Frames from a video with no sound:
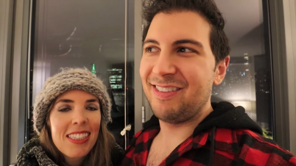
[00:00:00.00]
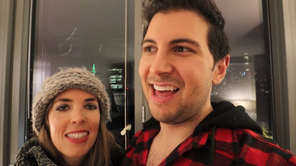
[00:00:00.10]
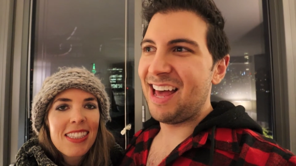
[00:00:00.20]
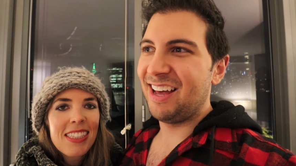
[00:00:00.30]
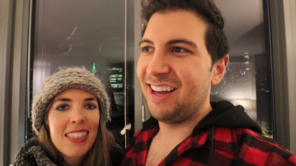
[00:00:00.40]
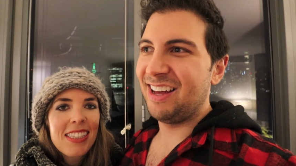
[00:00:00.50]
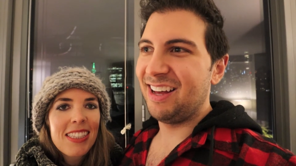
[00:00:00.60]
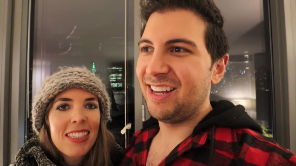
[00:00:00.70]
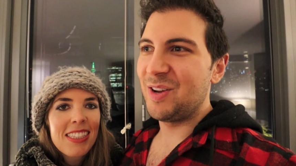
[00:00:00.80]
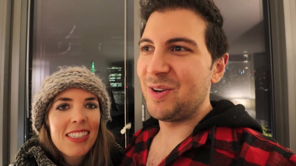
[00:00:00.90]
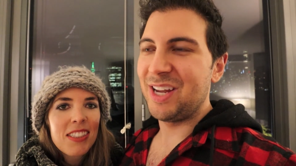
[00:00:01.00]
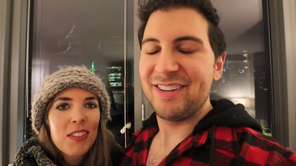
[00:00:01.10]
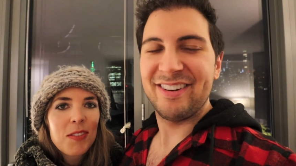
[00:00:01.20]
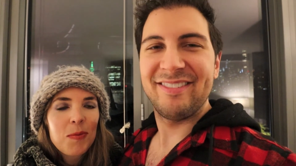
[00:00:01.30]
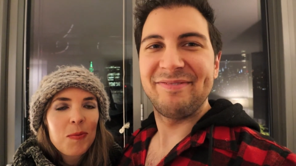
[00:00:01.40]
Speaker 1: that uh,
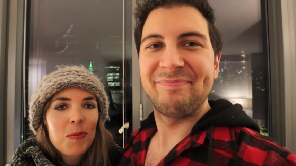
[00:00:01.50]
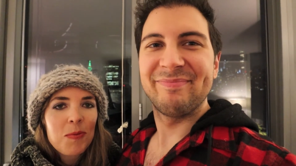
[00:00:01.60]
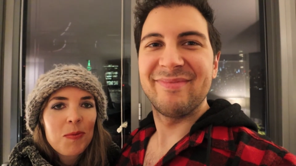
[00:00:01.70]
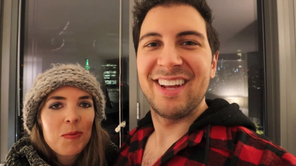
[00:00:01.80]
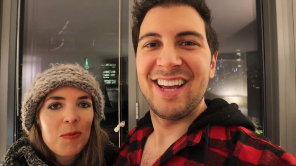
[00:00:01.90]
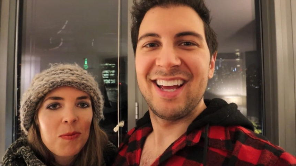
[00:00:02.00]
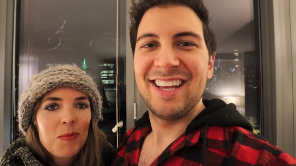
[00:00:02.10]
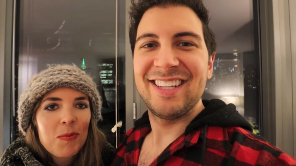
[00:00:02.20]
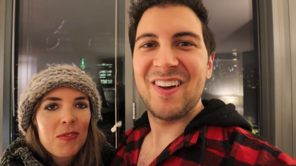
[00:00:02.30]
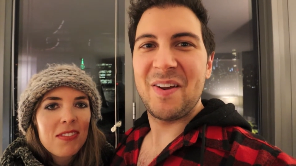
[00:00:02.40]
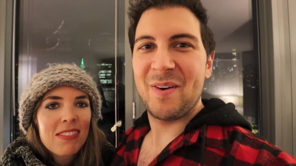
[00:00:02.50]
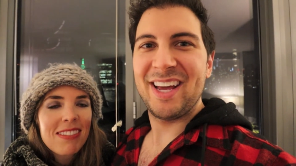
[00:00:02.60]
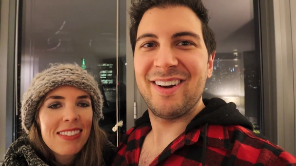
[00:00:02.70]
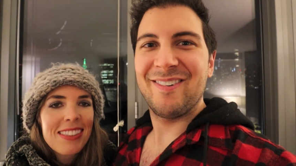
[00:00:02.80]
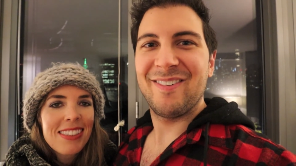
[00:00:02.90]
notation. So
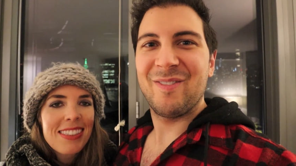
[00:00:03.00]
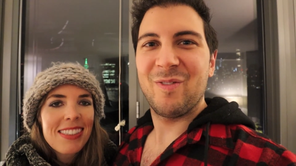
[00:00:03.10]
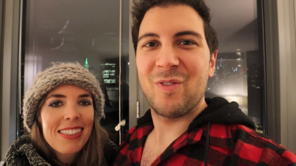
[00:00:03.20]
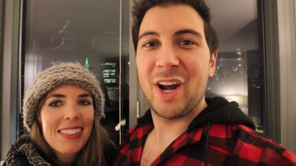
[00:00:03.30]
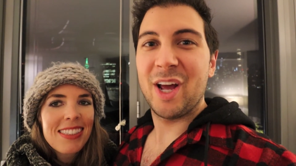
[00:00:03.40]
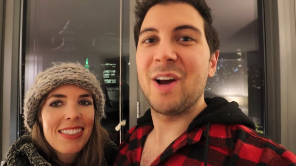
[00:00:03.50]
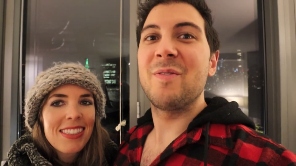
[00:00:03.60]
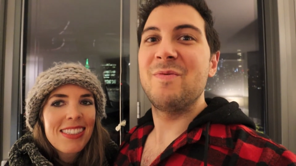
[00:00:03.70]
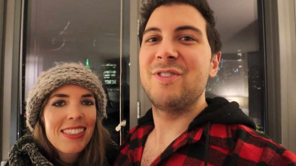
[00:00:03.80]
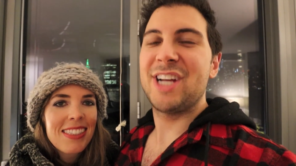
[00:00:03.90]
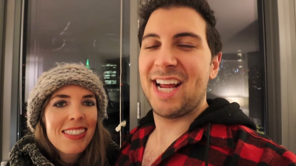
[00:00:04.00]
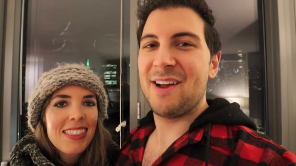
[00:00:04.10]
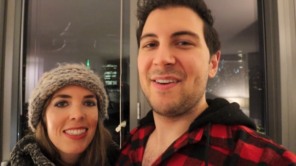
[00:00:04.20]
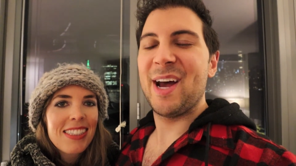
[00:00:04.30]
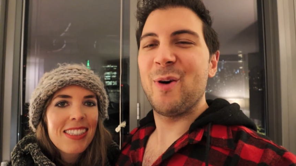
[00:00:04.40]
anyway, we're gonna go check
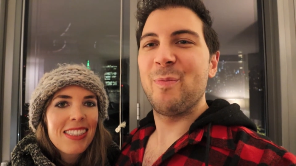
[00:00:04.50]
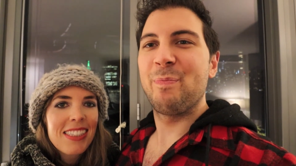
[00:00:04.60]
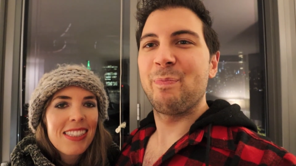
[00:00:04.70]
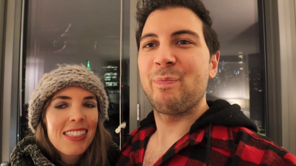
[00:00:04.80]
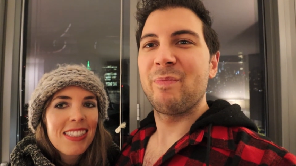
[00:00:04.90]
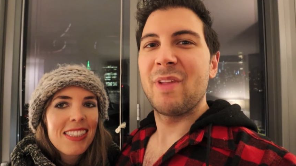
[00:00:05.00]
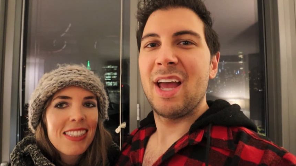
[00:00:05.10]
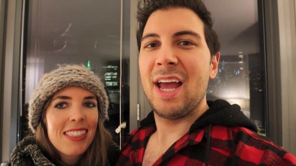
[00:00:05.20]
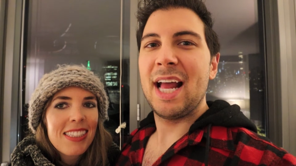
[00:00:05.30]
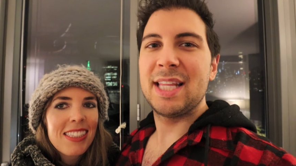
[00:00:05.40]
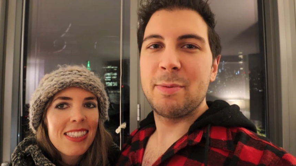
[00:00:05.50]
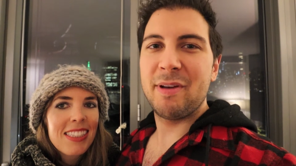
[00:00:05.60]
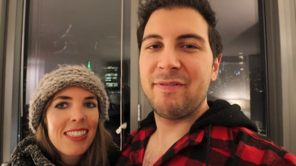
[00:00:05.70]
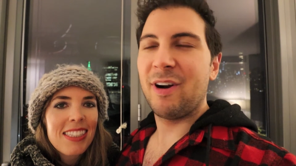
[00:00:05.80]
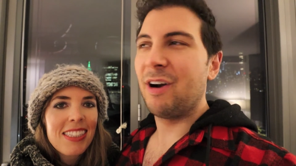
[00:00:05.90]
it out now. It's a
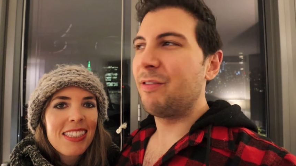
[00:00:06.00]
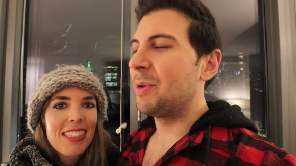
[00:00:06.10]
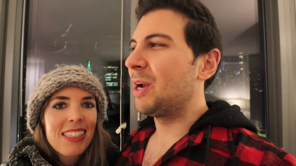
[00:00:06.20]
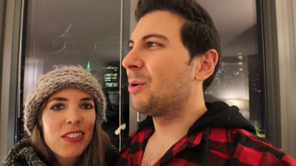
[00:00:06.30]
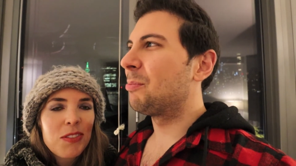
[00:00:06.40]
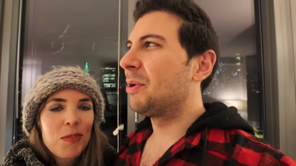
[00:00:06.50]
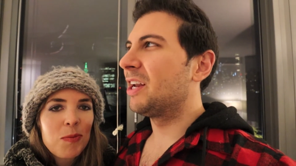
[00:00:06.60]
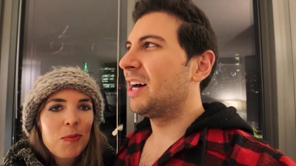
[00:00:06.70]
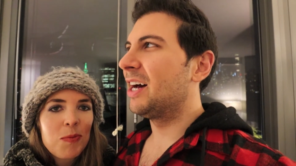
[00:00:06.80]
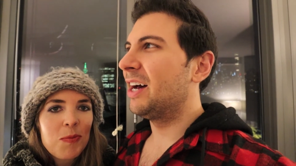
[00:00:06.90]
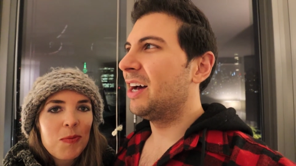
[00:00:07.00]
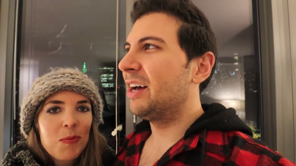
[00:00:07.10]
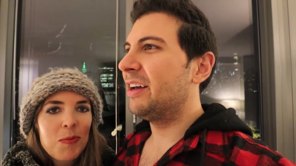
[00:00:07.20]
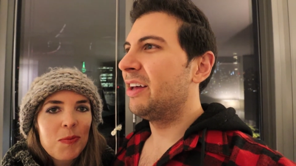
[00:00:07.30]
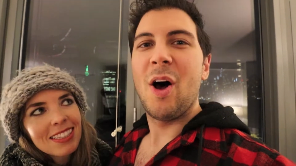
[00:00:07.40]
bit far from here, but
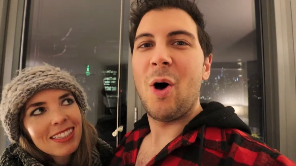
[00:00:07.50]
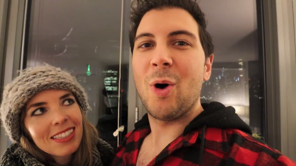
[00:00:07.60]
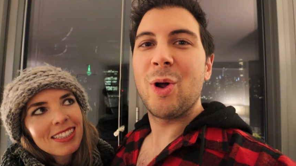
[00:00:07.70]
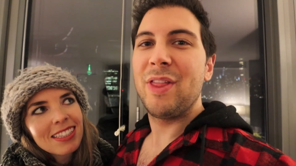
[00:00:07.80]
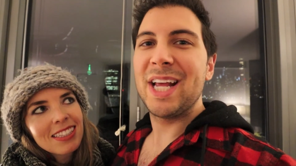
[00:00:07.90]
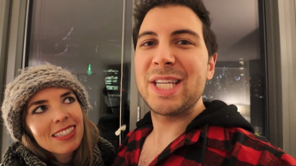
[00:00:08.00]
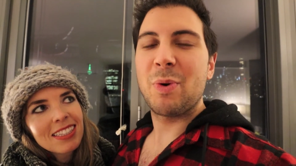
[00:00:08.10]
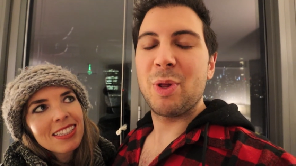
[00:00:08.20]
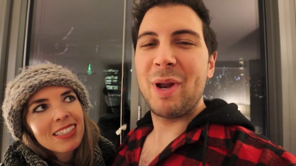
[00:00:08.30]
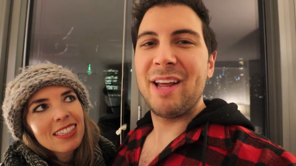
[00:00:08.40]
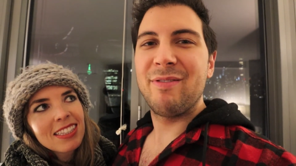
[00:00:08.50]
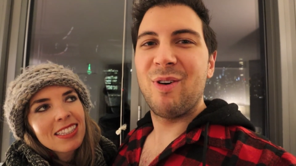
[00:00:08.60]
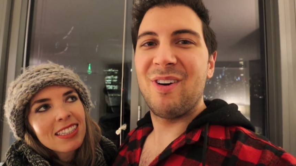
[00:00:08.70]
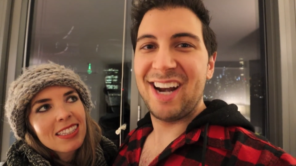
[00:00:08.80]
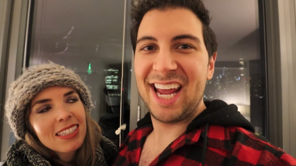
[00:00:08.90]
uh, all good things are worth waiting
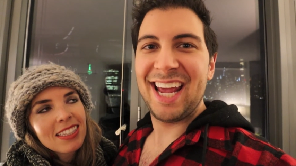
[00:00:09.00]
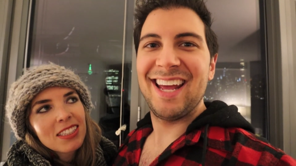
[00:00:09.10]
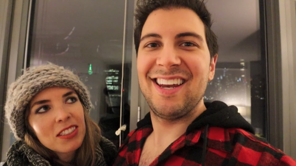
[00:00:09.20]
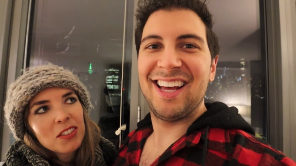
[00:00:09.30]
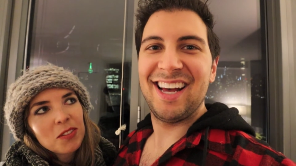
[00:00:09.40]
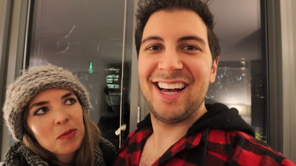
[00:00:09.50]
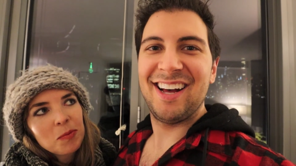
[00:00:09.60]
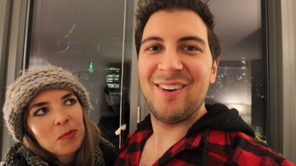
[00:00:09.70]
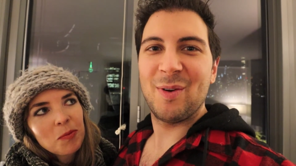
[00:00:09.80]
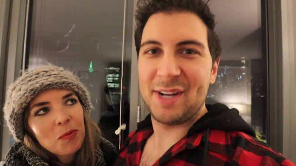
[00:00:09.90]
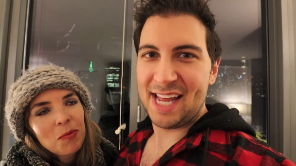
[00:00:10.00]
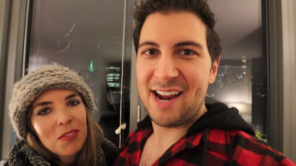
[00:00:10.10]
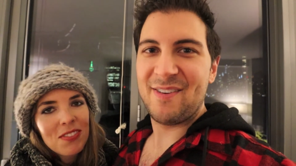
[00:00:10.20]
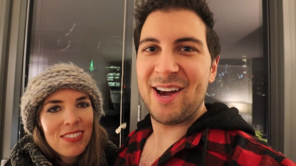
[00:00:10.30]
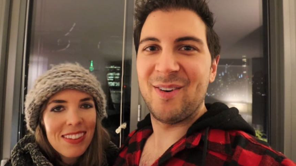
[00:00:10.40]
for, and uh, we're gonna
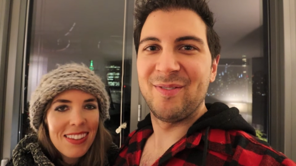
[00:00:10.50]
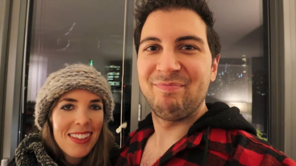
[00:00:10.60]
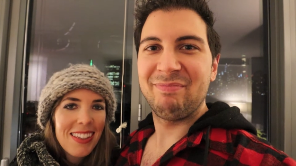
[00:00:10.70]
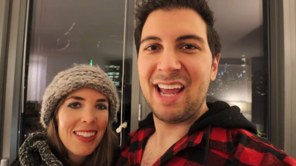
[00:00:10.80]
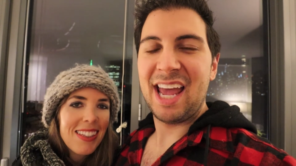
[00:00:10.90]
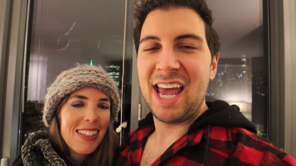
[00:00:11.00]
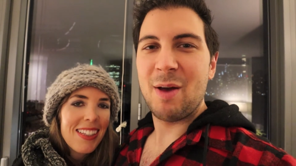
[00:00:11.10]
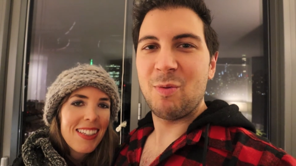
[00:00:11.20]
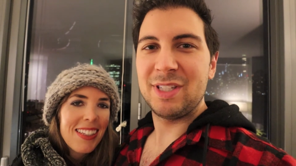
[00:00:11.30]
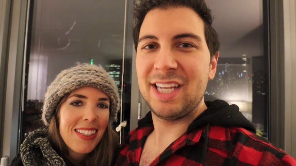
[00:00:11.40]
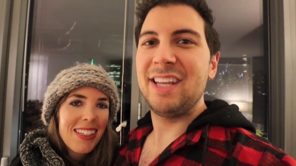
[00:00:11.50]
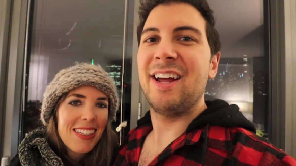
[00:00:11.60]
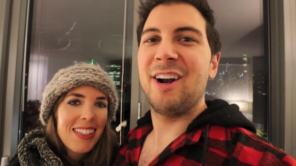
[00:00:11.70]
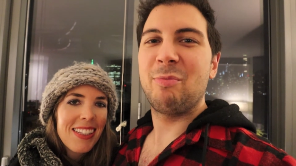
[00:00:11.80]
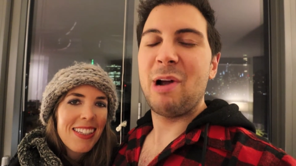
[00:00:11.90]
head out now, and we'll see you
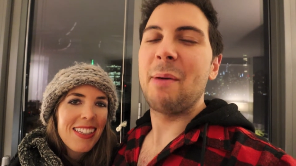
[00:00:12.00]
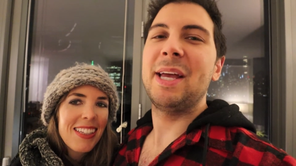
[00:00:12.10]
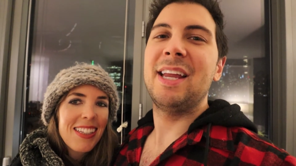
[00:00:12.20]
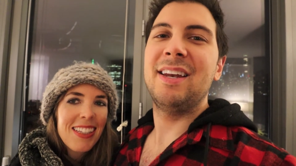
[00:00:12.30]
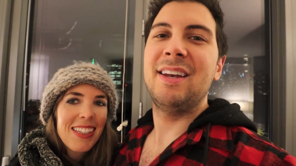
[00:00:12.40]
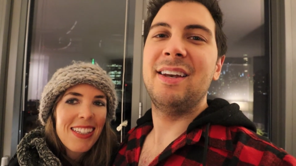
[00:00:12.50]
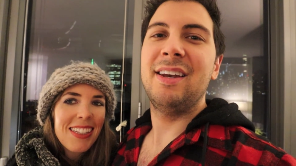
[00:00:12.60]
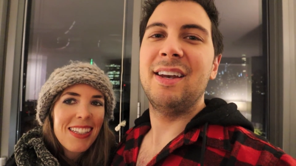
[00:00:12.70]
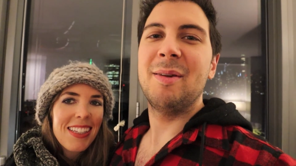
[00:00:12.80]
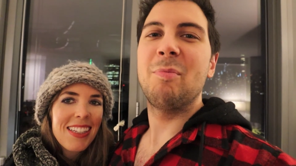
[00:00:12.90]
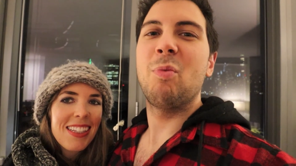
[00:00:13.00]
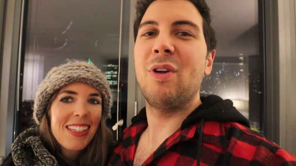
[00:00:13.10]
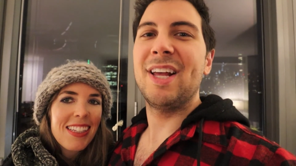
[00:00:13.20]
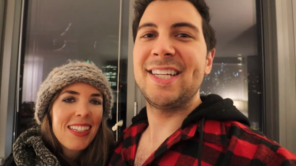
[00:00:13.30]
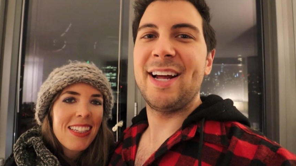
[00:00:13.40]
there probably in
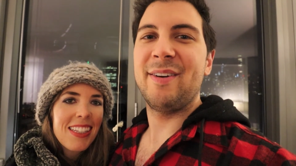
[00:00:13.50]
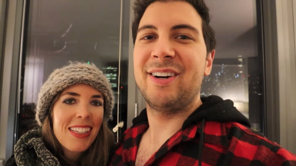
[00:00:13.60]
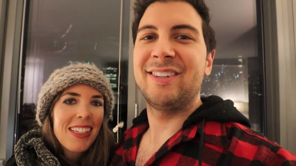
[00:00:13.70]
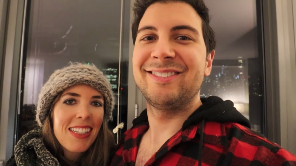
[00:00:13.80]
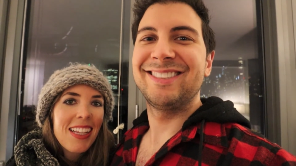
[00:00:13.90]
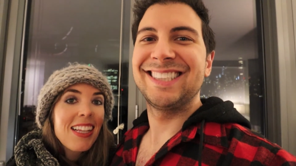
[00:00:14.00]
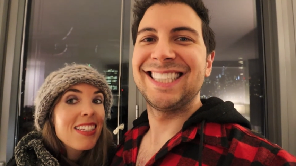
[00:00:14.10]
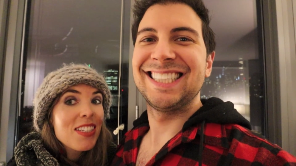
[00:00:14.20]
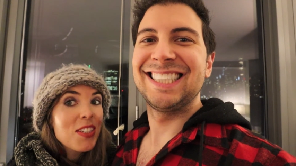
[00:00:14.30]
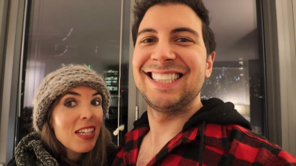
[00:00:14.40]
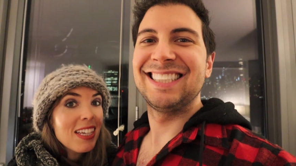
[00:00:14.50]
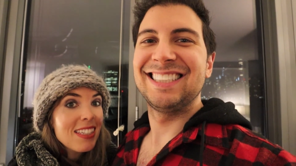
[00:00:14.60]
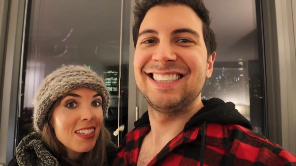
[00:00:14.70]
more or less an hour.
Speaker 2: See you